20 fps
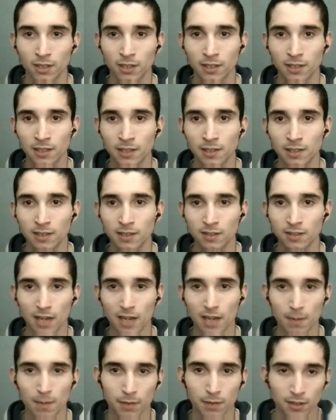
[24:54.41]
and then
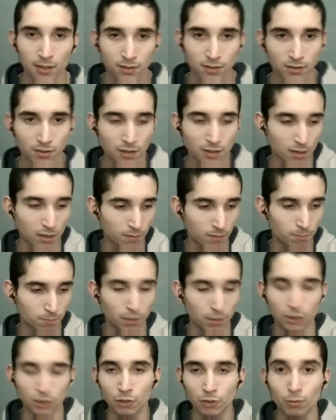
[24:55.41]
escape is the
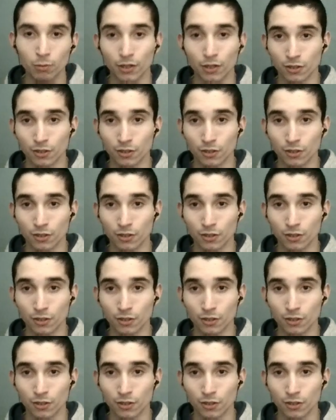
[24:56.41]
button you press